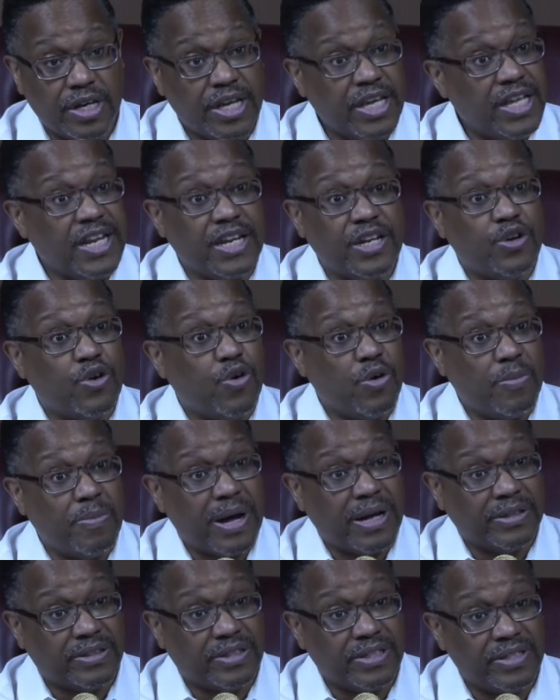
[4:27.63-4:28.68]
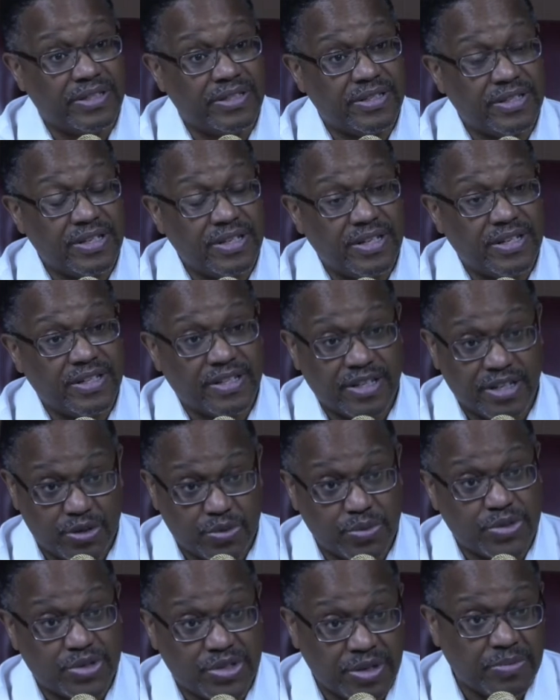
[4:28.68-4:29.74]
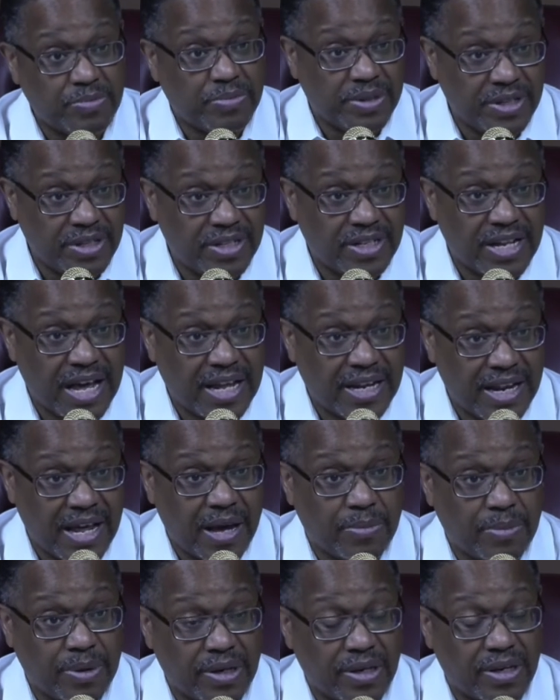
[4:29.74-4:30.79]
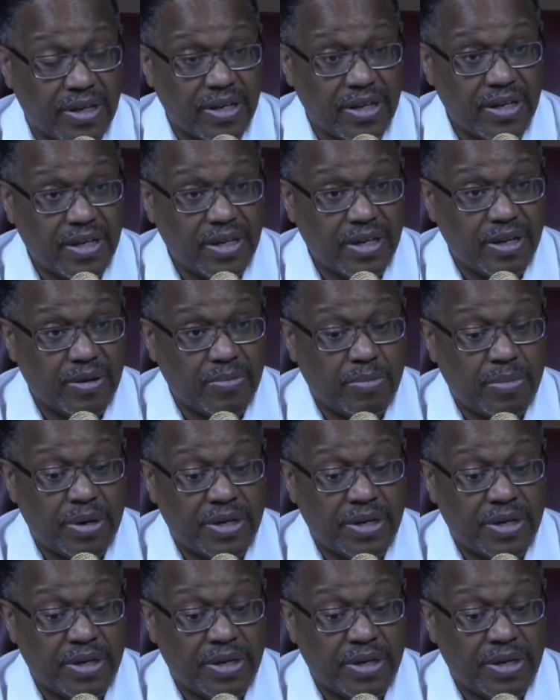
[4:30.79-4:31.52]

He didn't know about this. Okay. This was simply the dynamic. Okay.